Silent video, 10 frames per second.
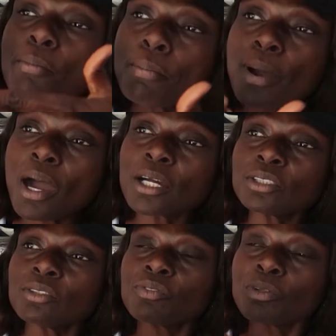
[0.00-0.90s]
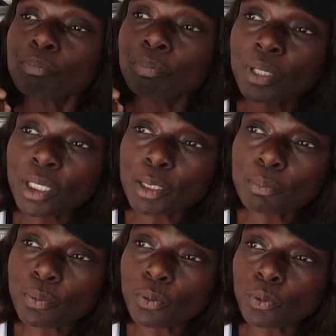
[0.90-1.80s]
be part of the
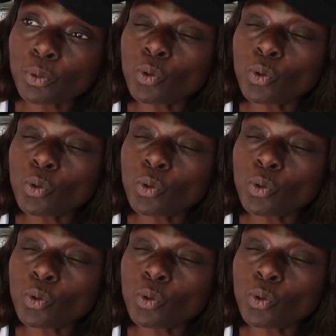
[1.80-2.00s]
people